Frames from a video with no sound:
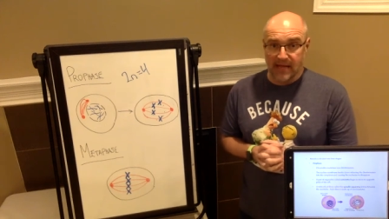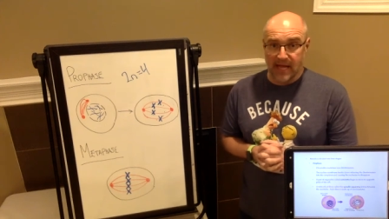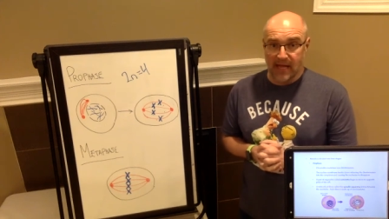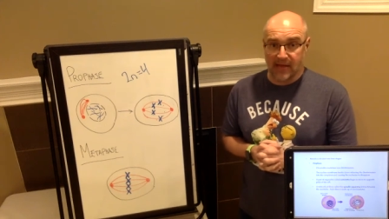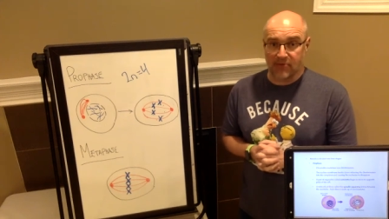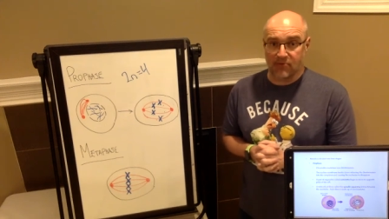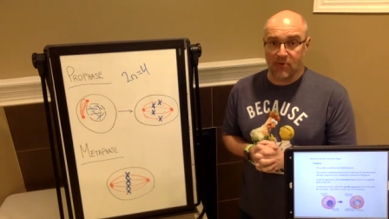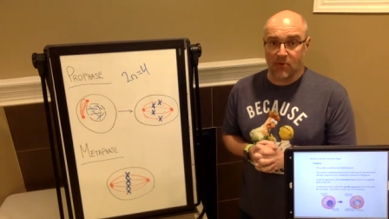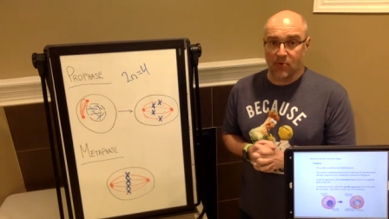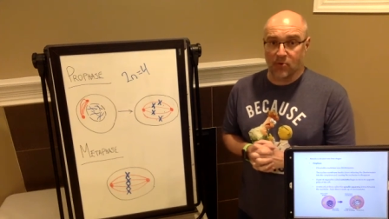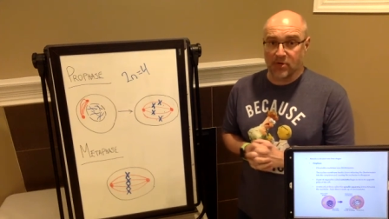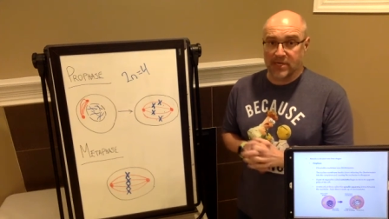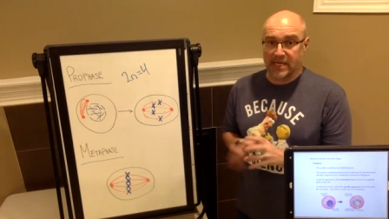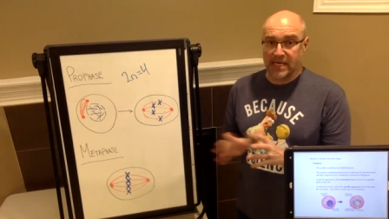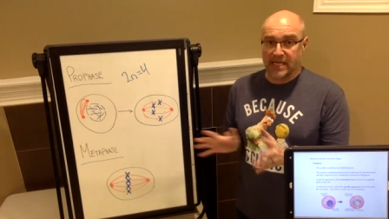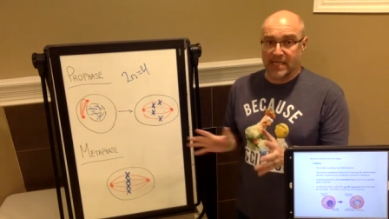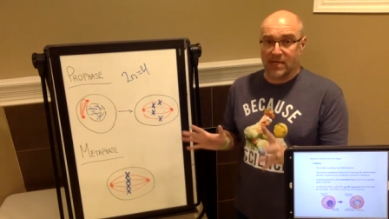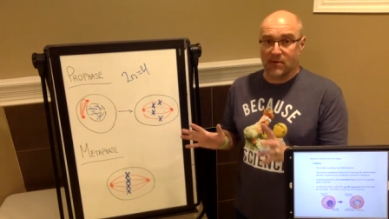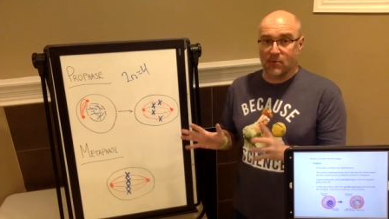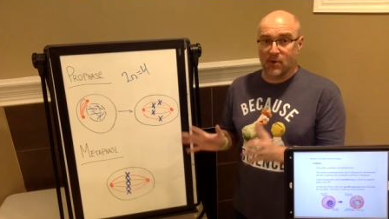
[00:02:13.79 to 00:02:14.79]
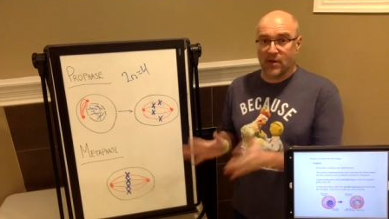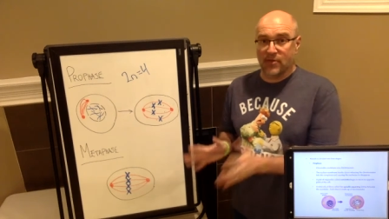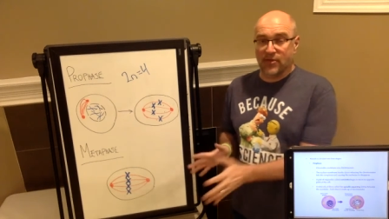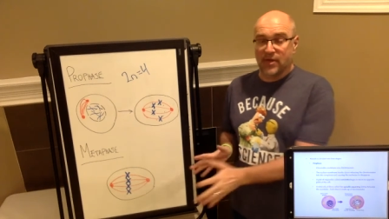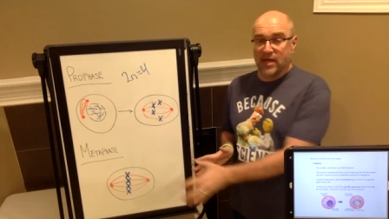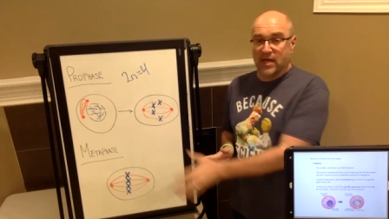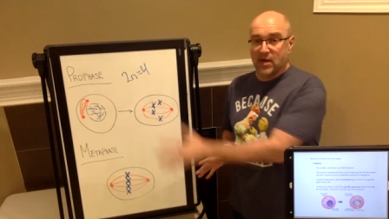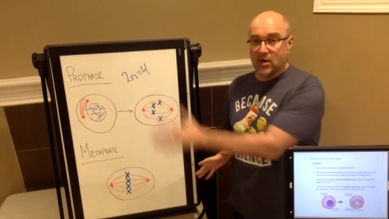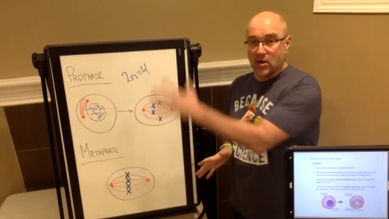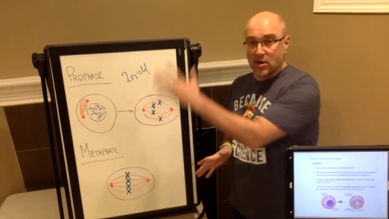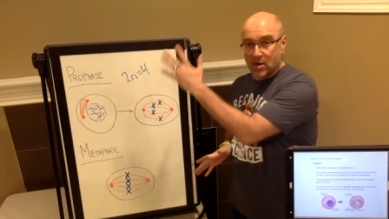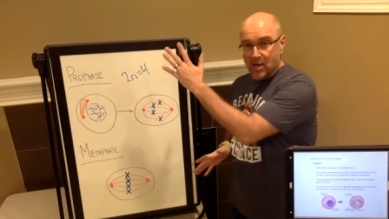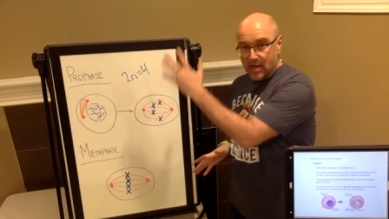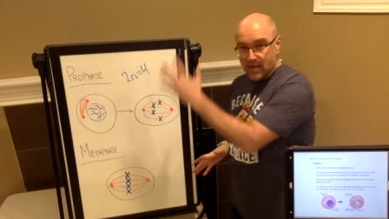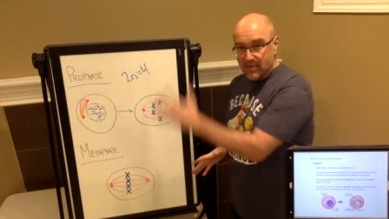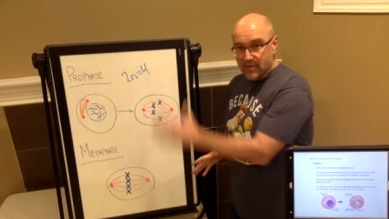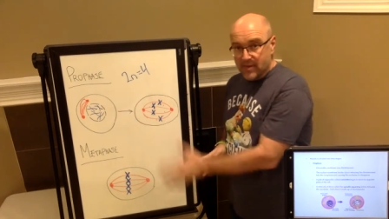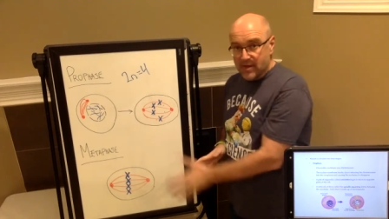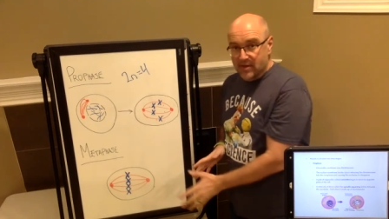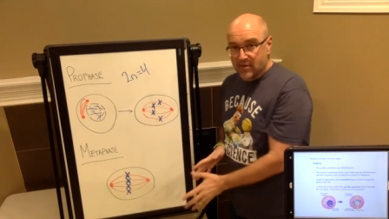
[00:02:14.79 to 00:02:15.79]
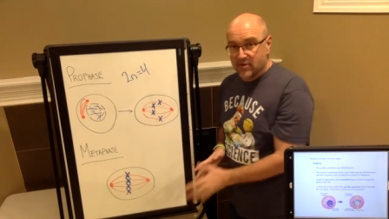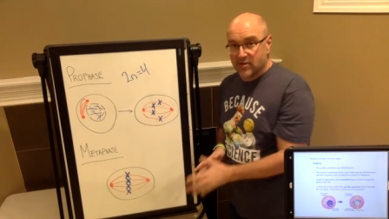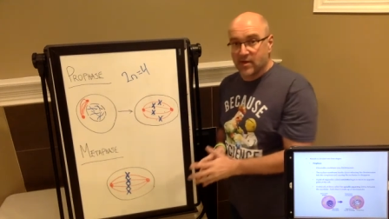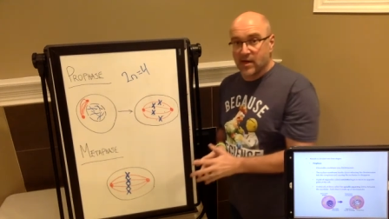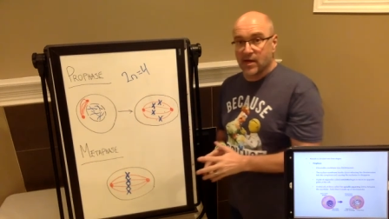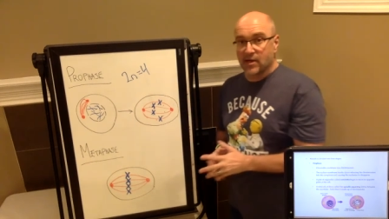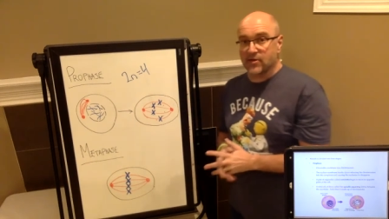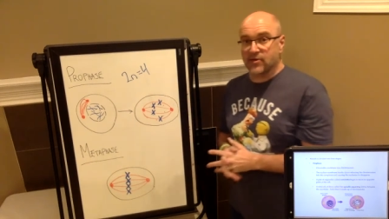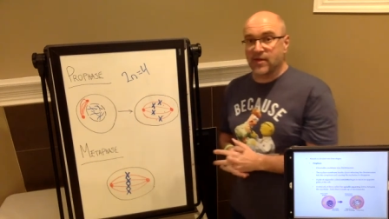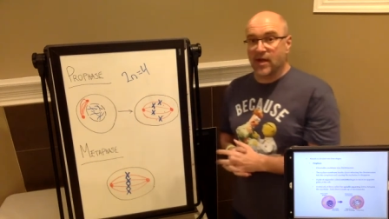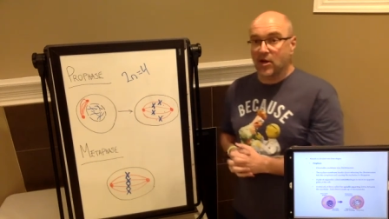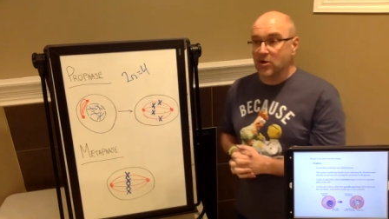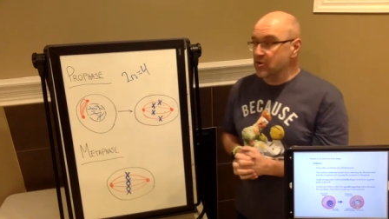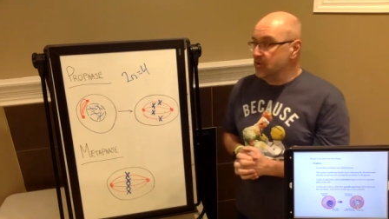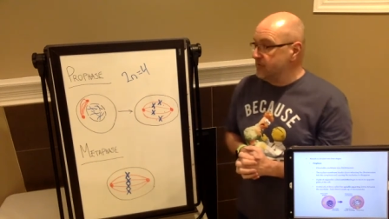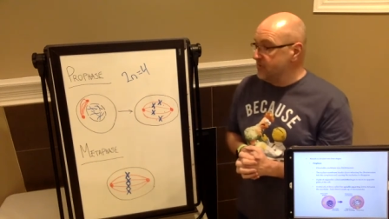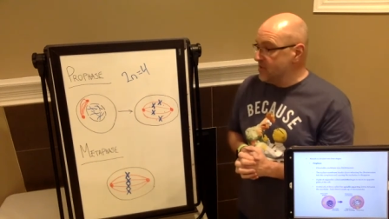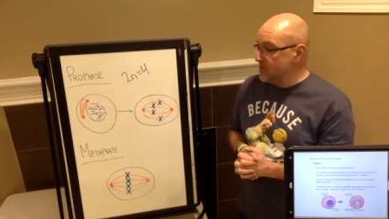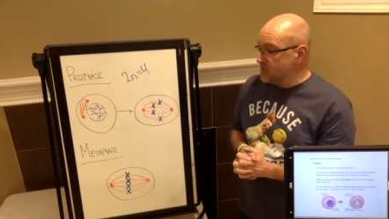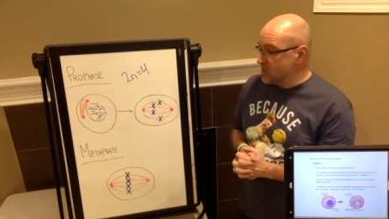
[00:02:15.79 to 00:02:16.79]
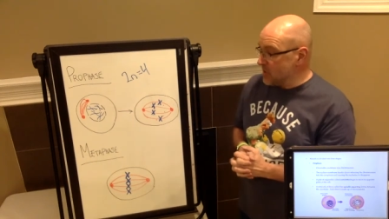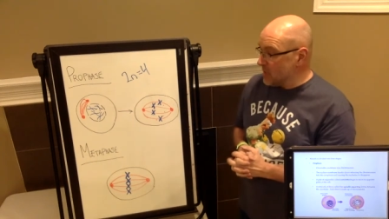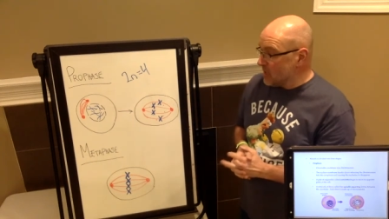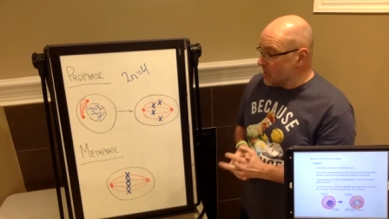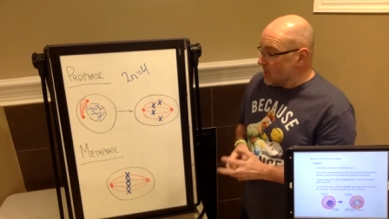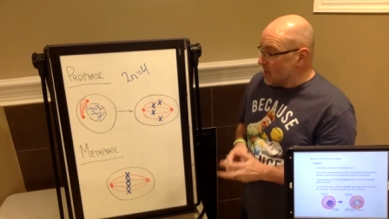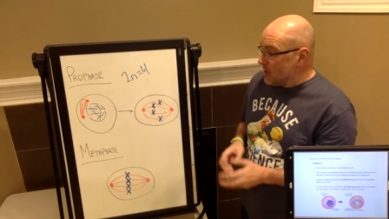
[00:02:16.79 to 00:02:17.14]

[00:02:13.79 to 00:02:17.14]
That's what we're dealing with in, in this uh, cell division.